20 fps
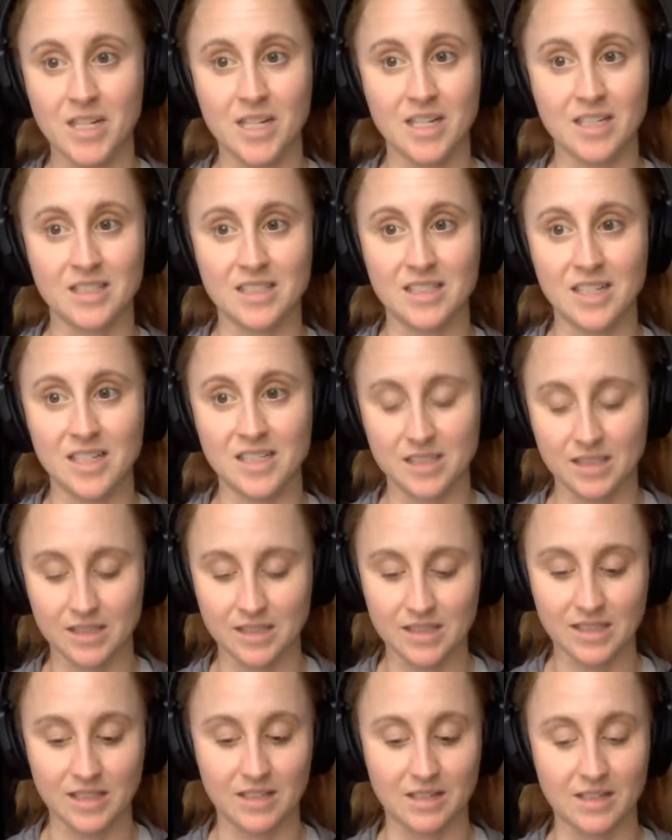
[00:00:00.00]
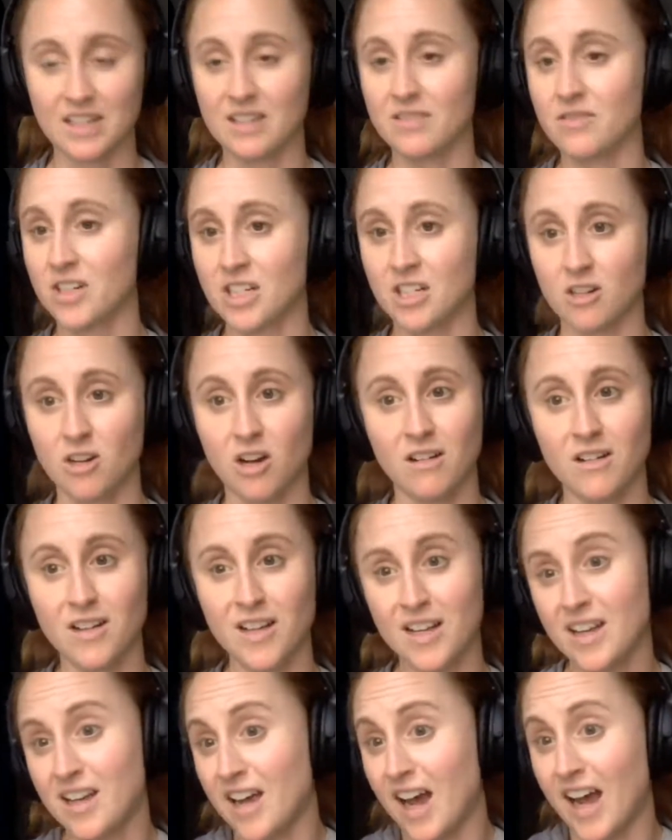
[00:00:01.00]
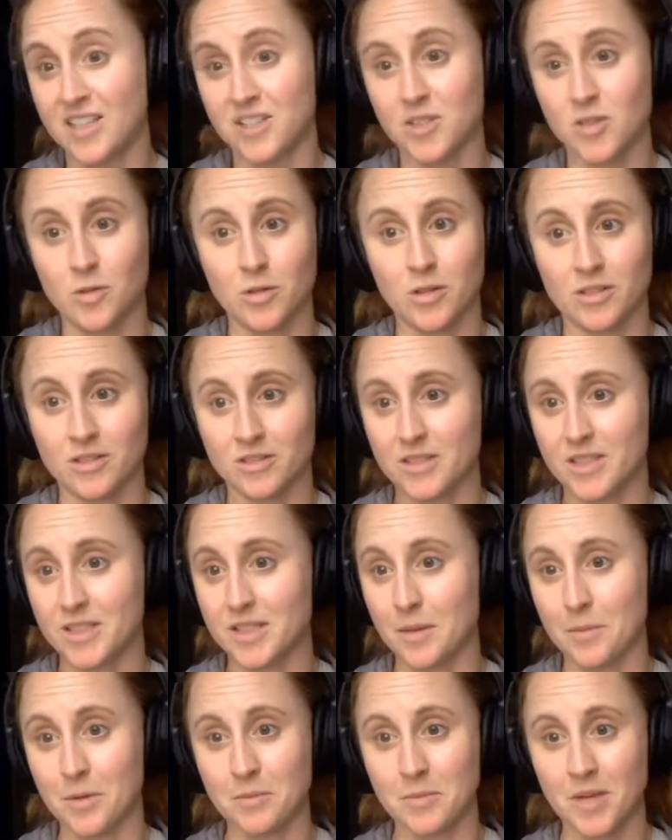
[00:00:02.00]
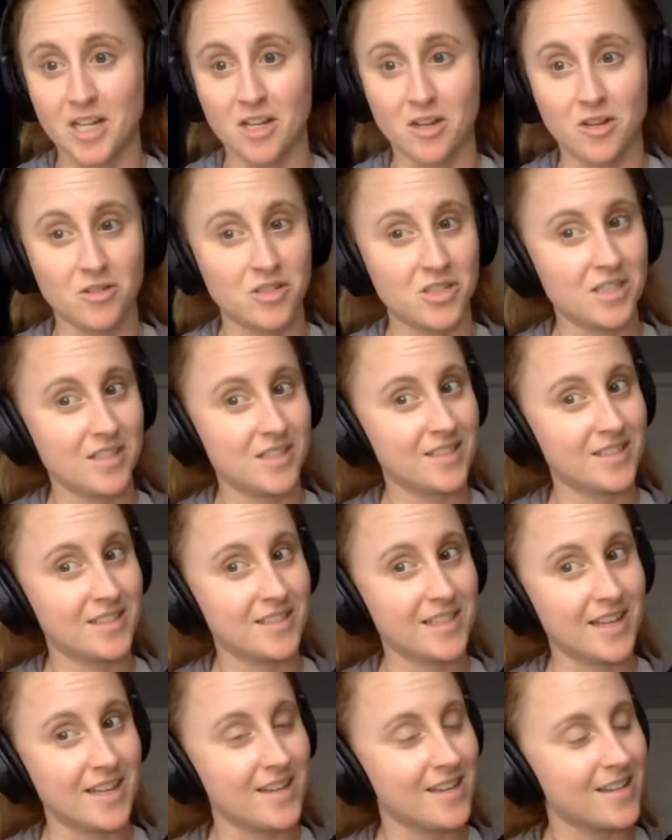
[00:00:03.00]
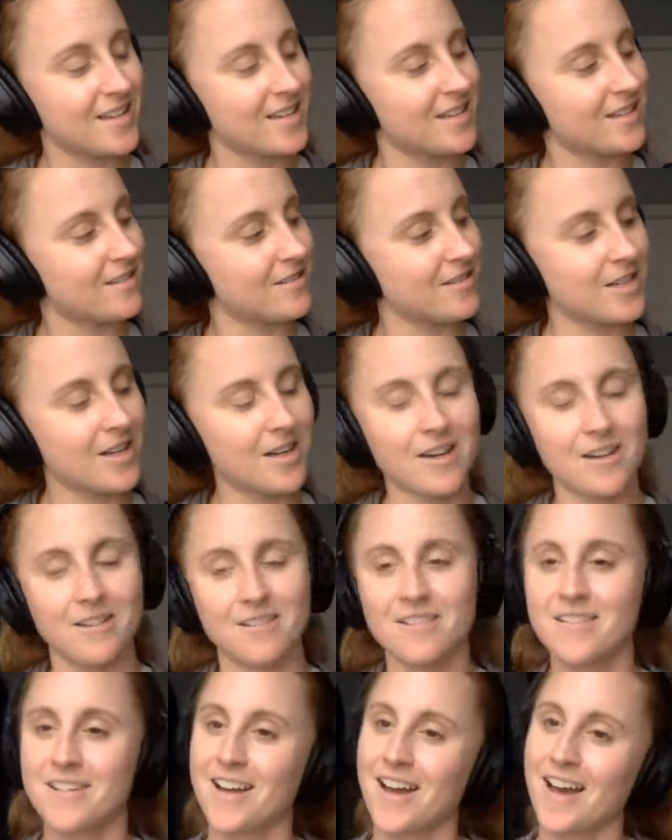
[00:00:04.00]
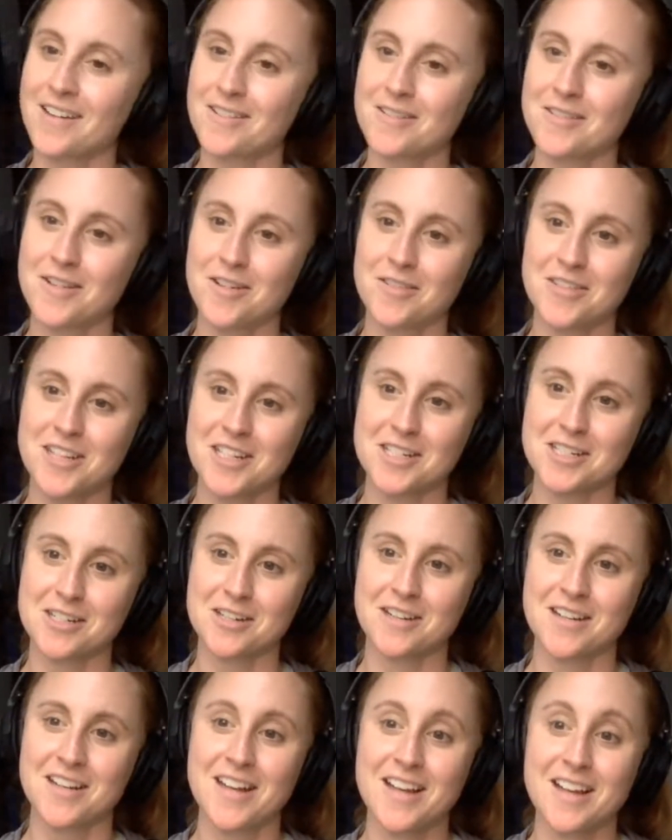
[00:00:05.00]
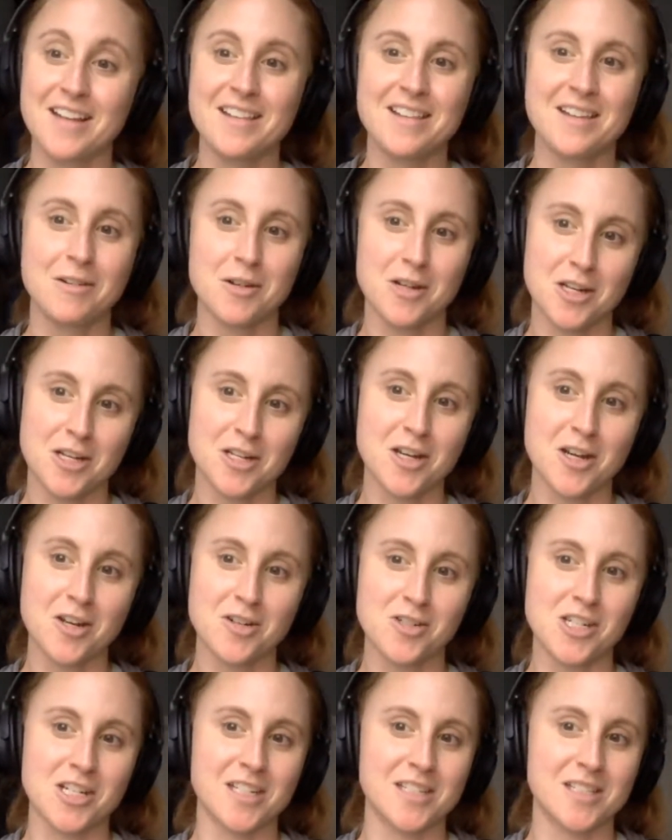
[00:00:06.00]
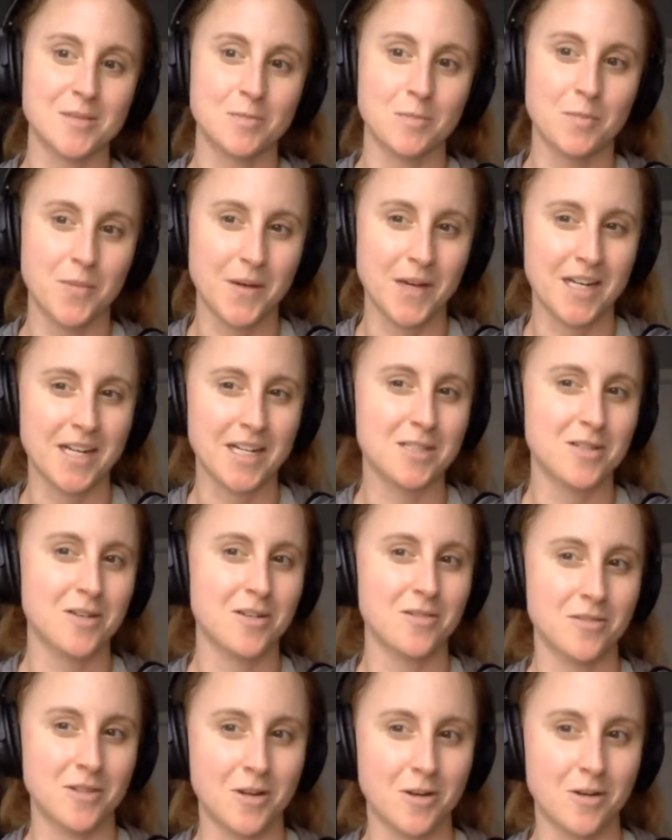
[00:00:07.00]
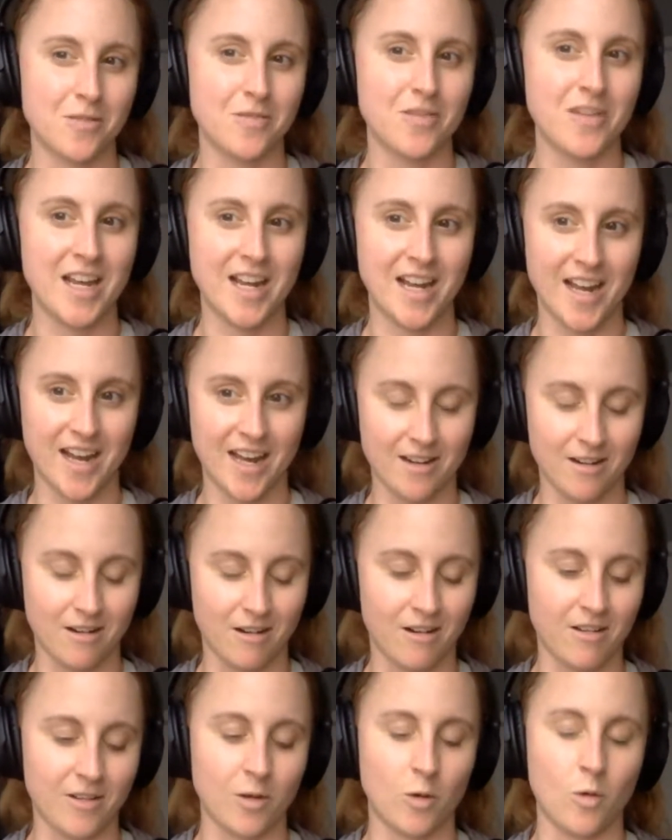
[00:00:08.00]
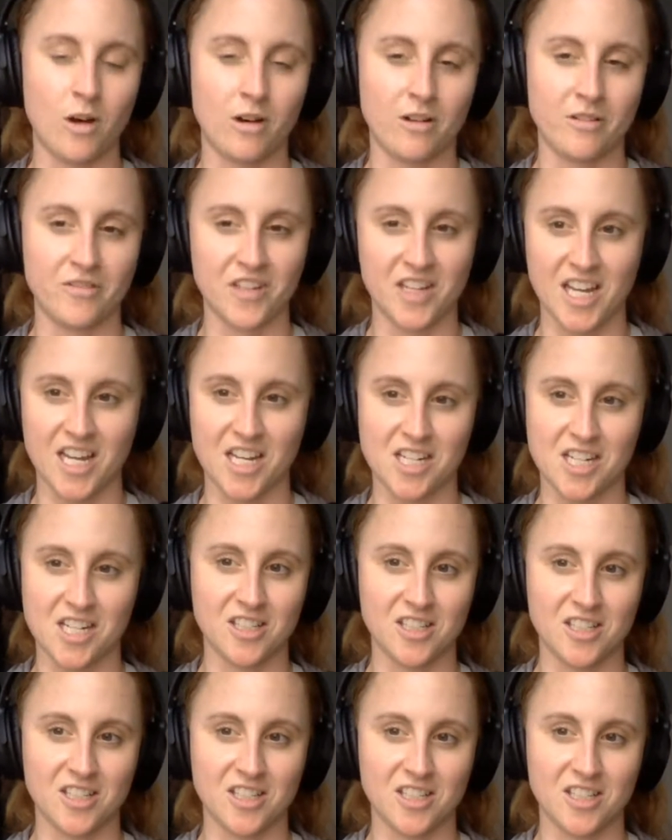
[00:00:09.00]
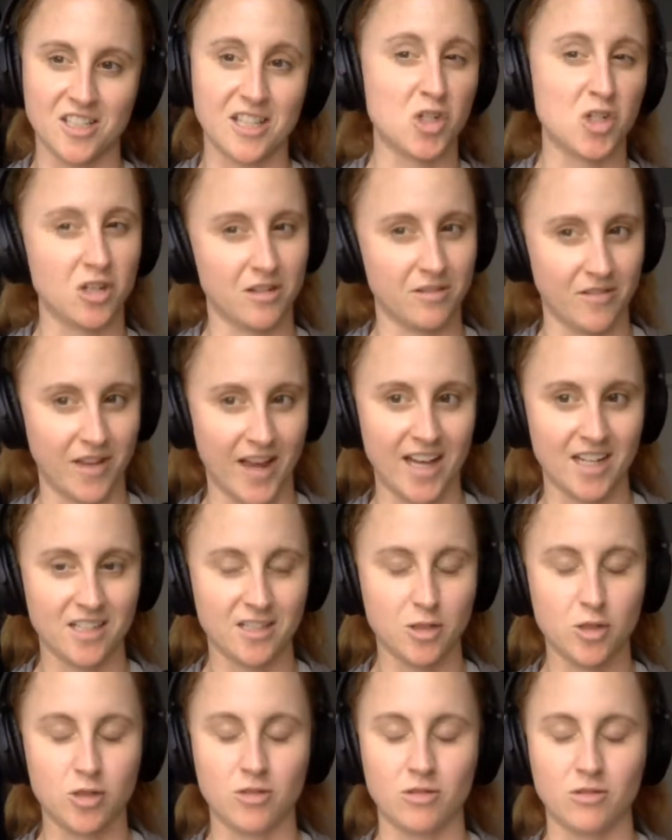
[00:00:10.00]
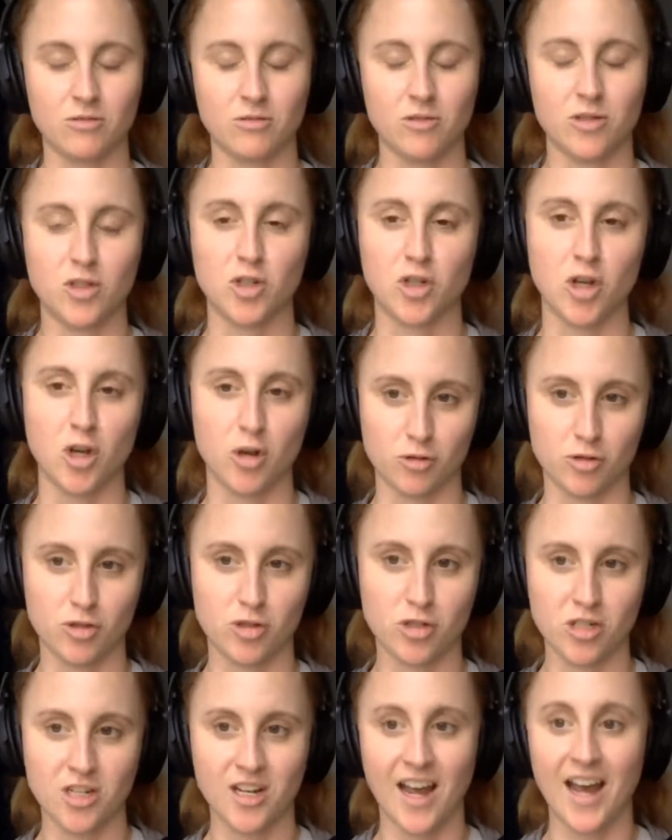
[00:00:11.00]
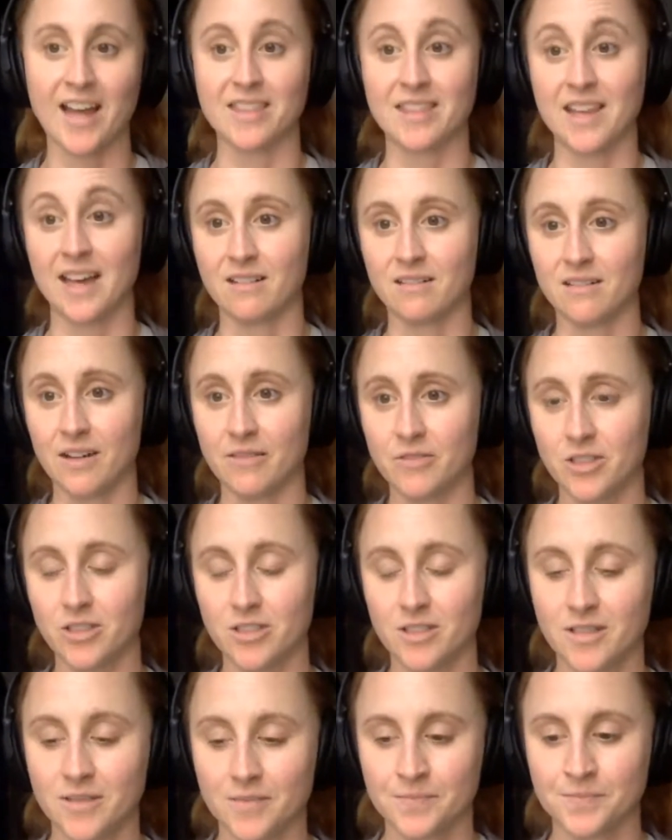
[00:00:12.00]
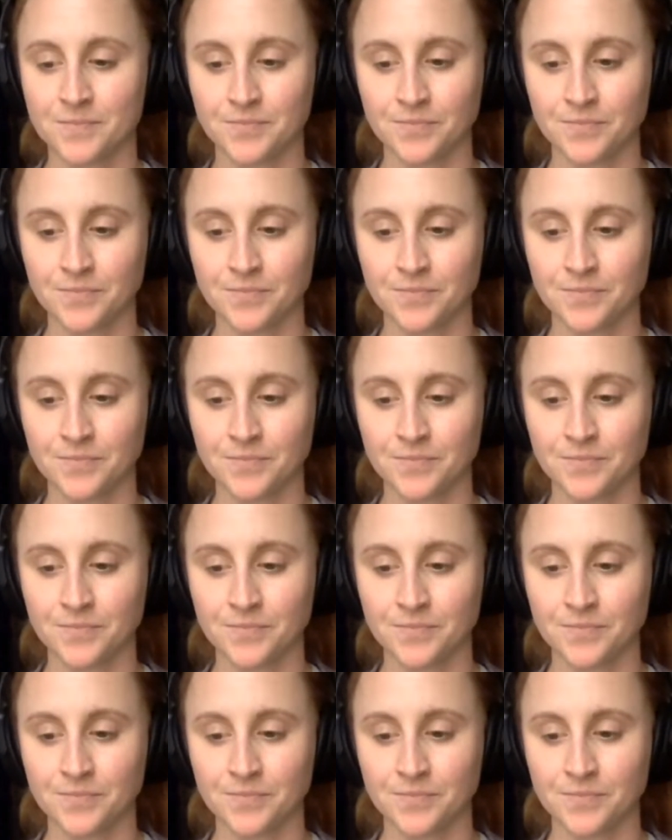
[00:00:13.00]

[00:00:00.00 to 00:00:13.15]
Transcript: because it doesn't seem, even in high school, some of my coaches, I don't know if they should. They were good coaches, but I don't know if they had all the qualifications they should have had to coach at that level.